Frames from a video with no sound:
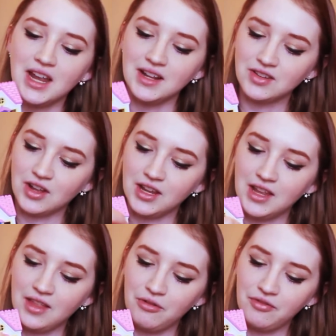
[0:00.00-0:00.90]
It's got a
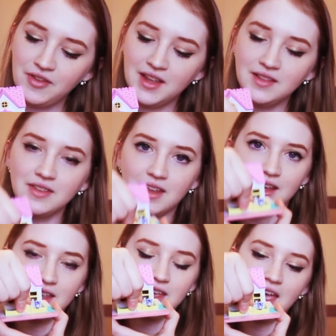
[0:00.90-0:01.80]
yellow fence and
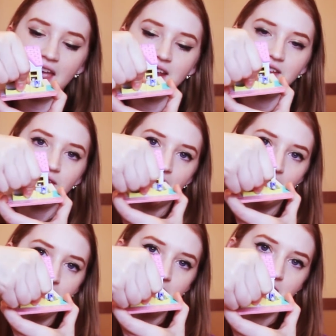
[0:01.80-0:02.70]
a gate right
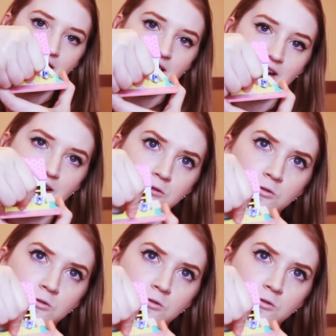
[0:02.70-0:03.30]
here.